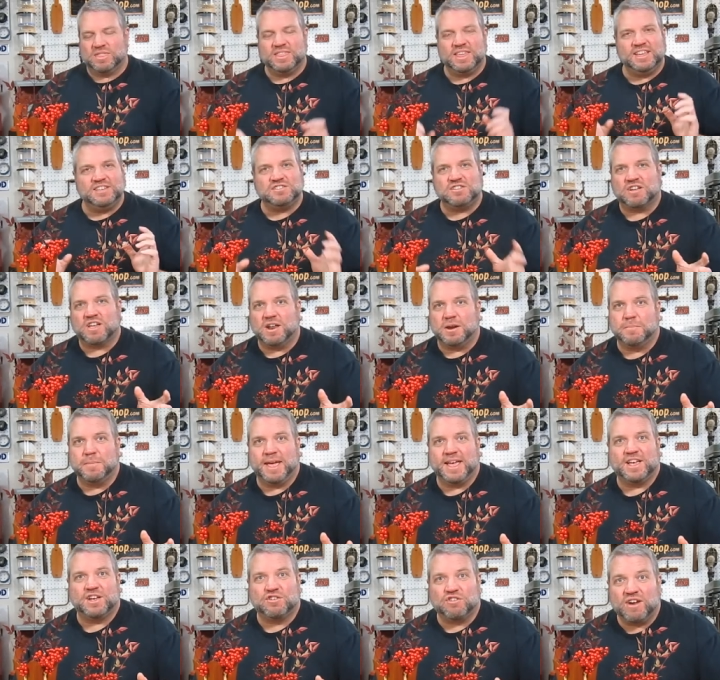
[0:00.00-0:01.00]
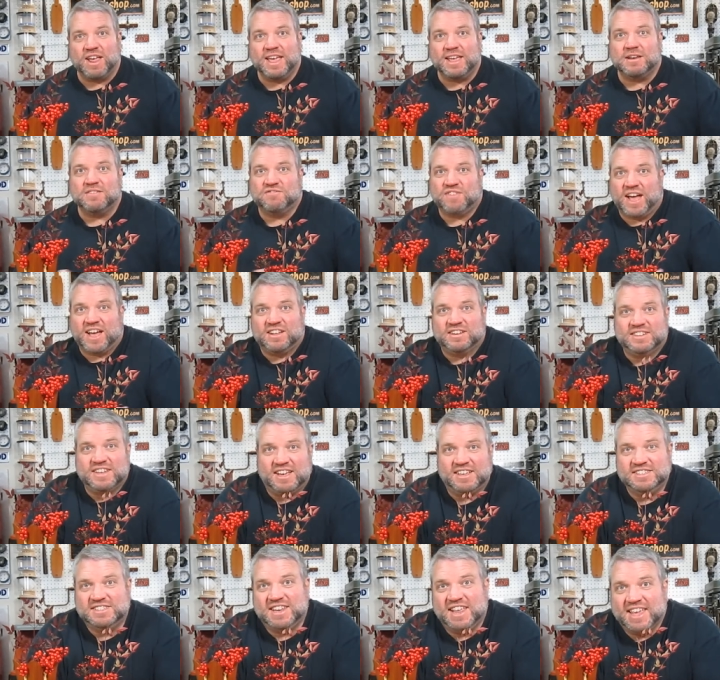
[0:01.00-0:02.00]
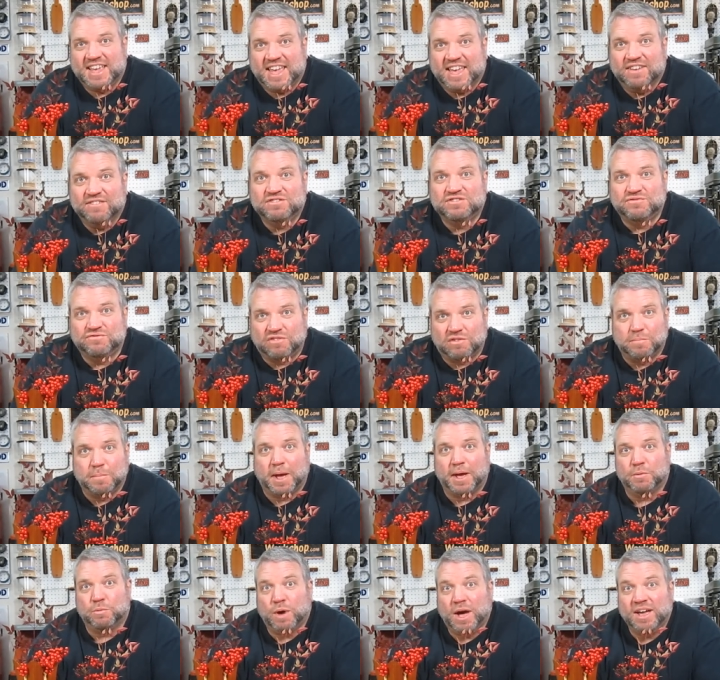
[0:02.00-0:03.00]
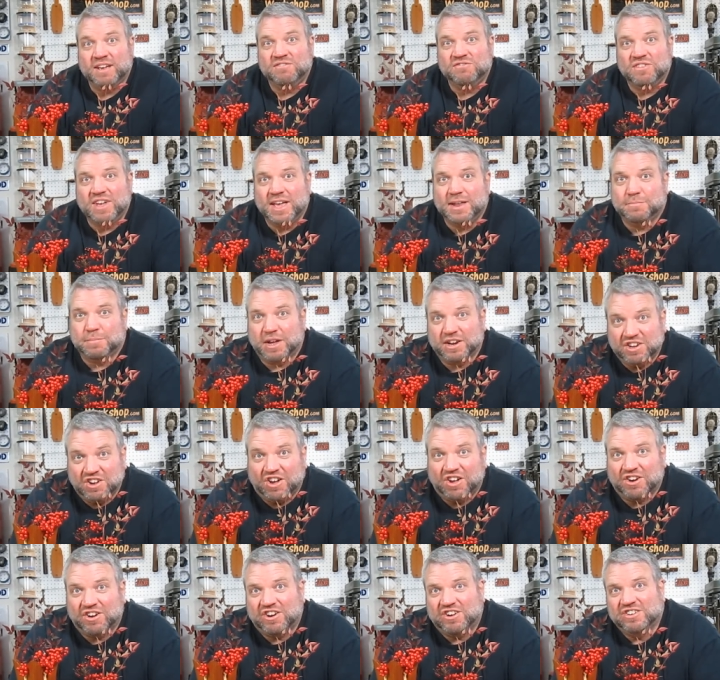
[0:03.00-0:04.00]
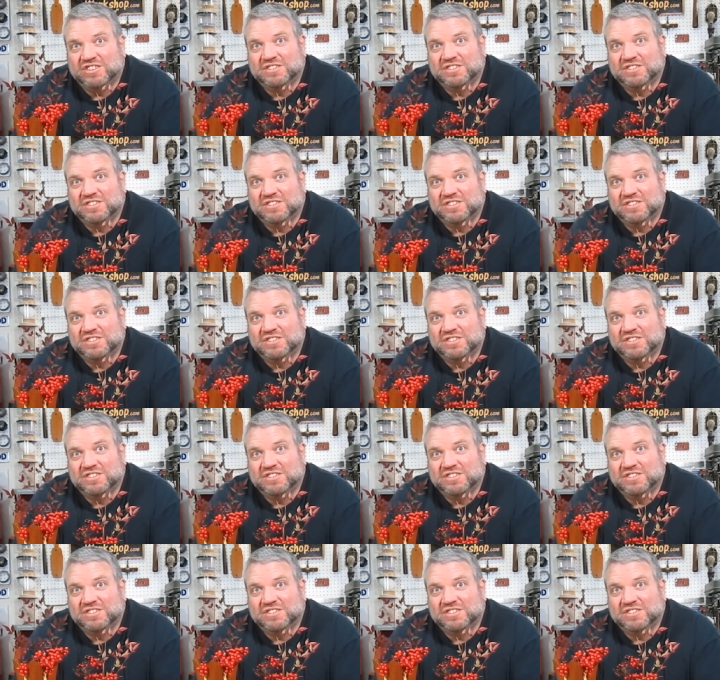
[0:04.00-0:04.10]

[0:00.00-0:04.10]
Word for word: These are going to make great Valentine's Day gifts for my wife and my daughter.